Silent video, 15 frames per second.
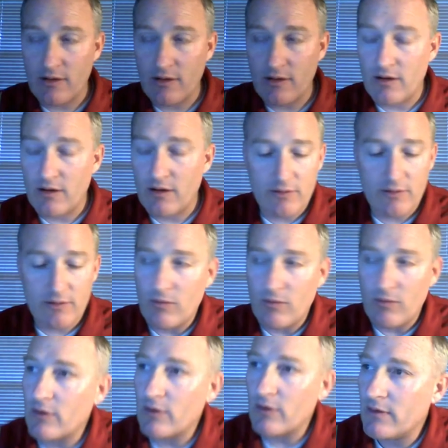or not the
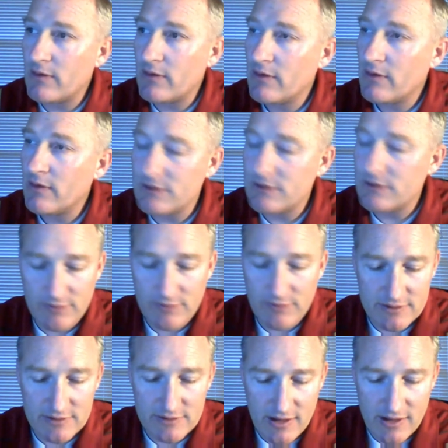homework, was it for this
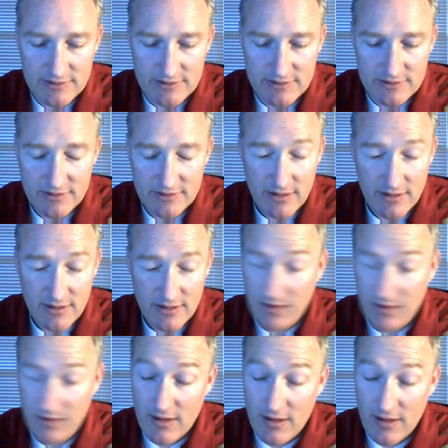class?
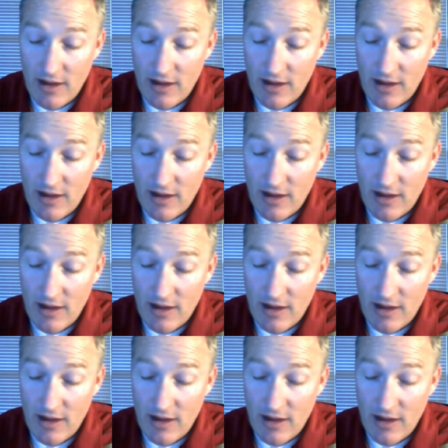I